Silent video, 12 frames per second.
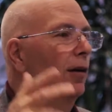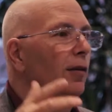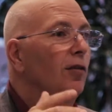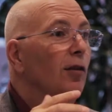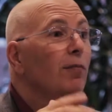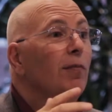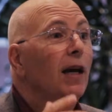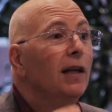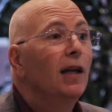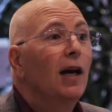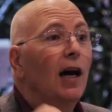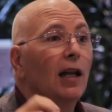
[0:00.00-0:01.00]

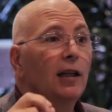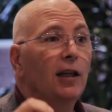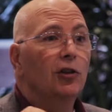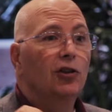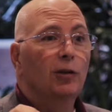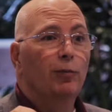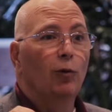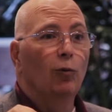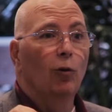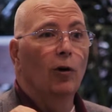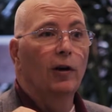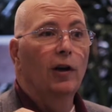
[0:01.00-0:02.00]
submit a leadership
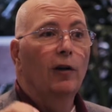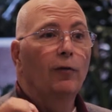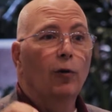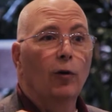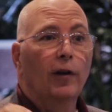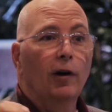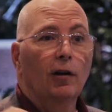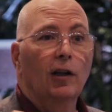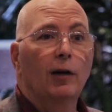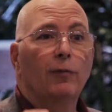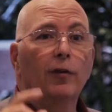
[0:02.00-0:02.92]
award for their club,